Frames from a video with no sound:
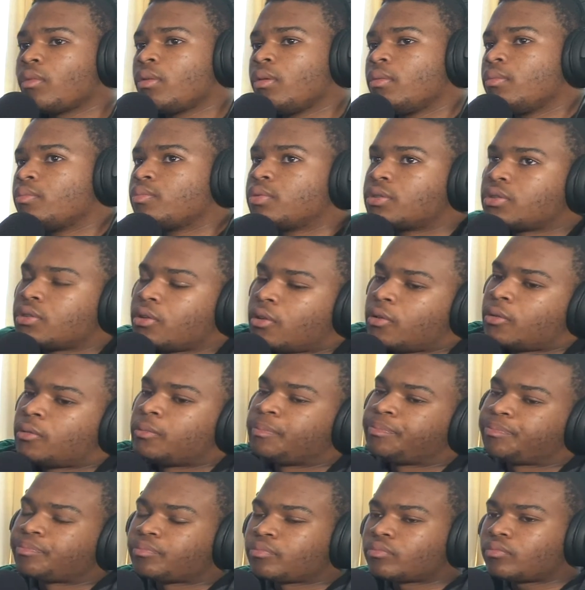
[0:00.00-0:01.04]

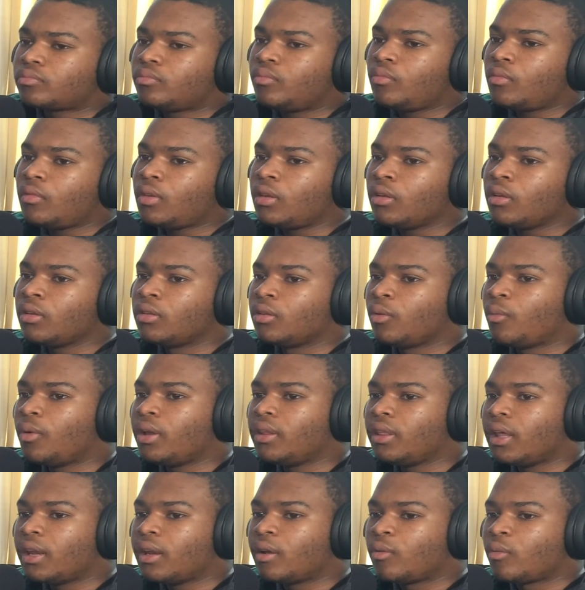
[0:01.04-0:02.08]
So the way
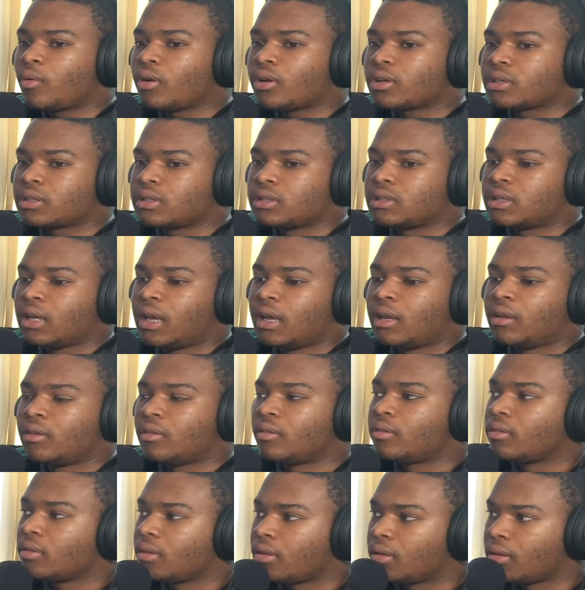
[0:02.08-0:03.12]
that it works is that
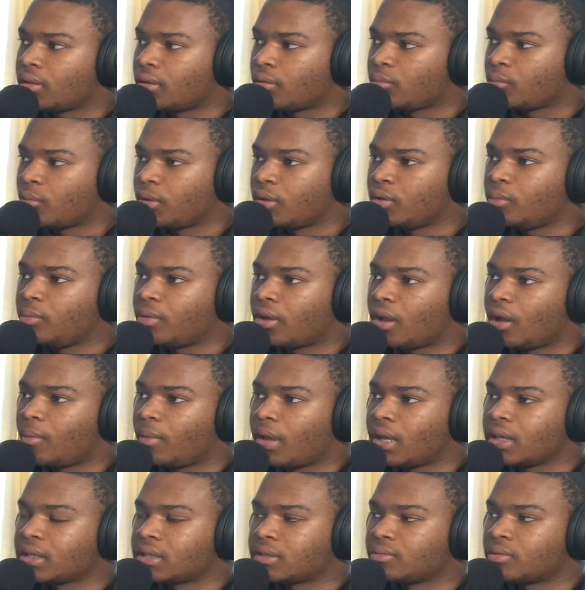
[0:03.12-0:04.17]
when you become
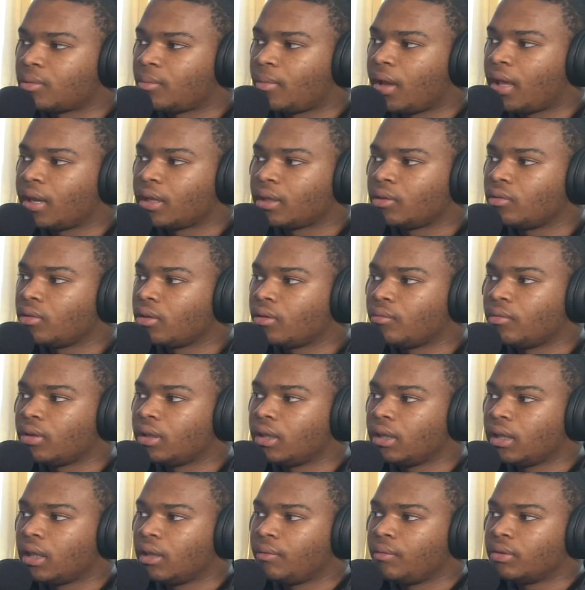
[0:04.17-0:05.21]
asymptomatic, you can
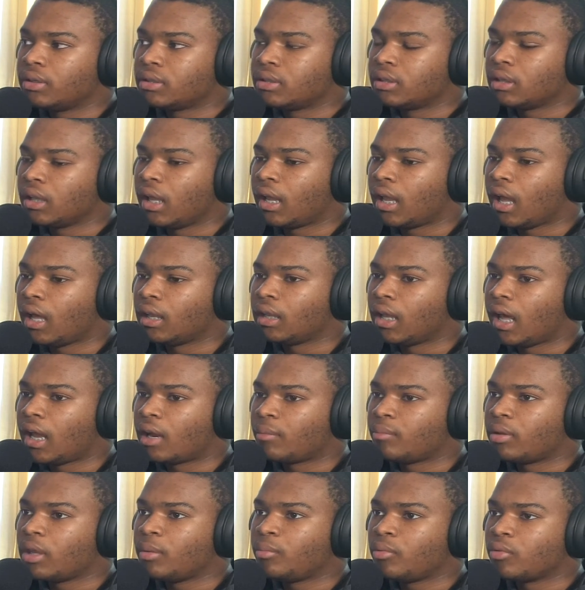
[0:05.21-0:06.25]
really give it to like a lot of
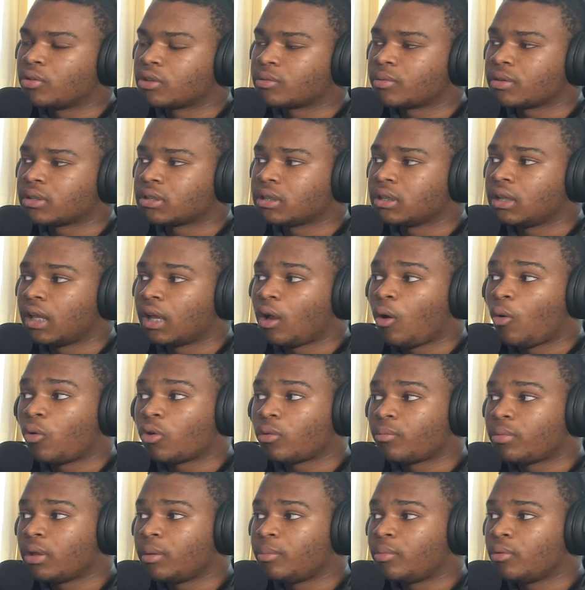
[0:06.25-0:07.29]
people, especially like older
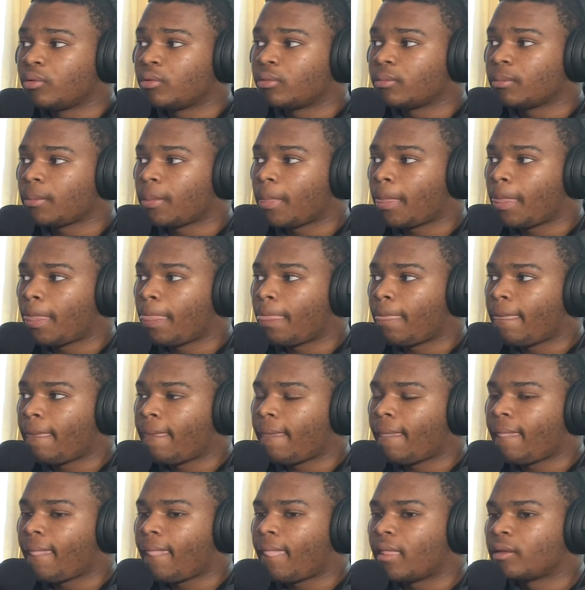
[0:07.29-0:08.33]
people.
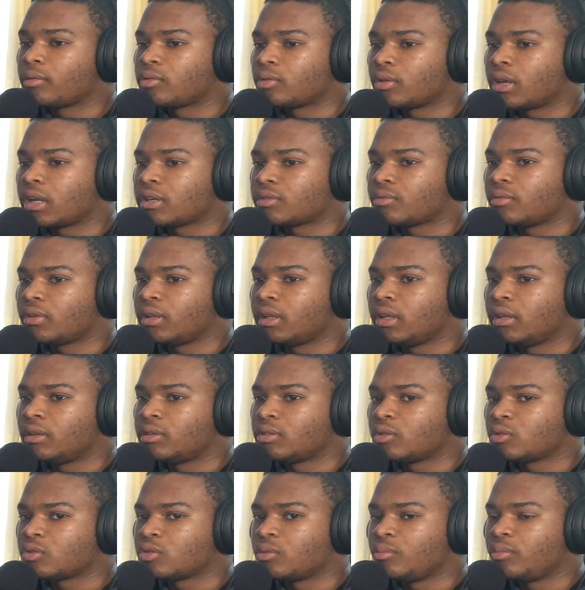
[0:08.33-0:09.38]
And so that's really,
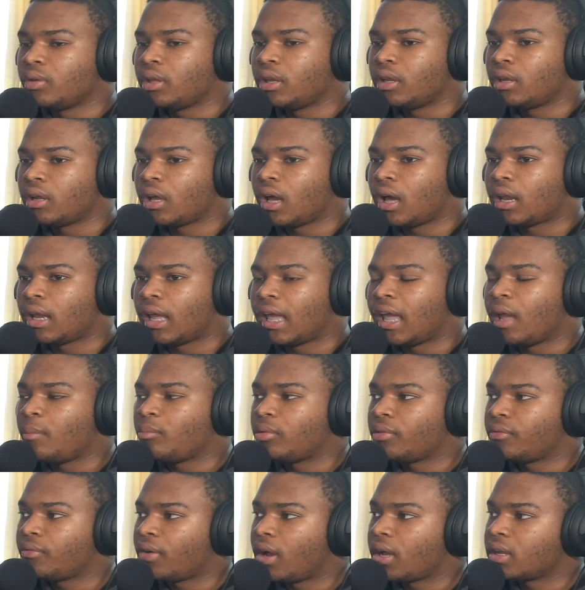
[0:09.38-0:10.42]
social media kind of
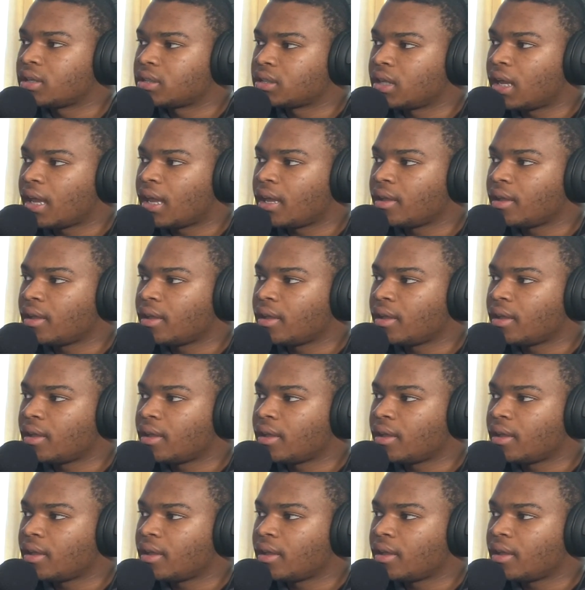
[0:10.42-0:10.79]
amplifies that